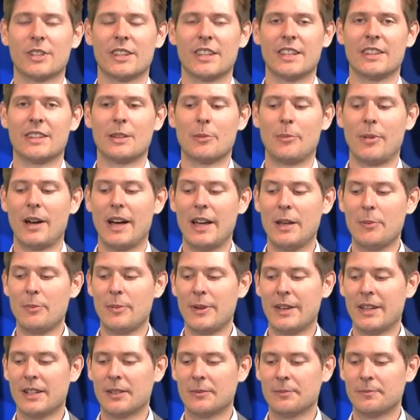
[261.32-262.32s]
the
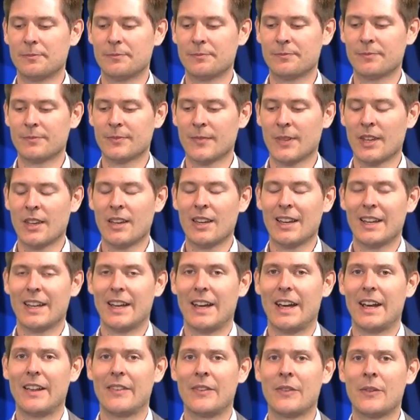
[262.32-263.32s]
piping
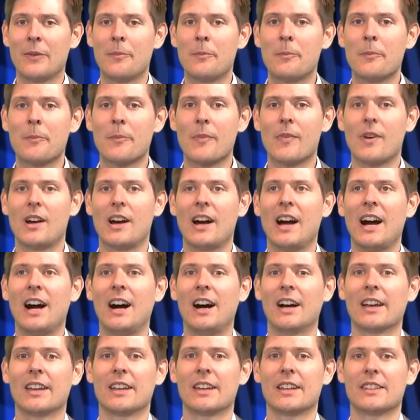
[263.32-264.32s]
and a
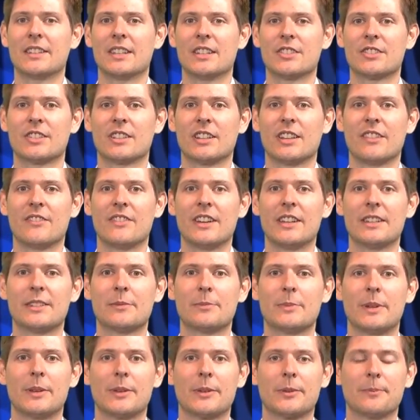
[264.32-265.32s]
higher initial investment.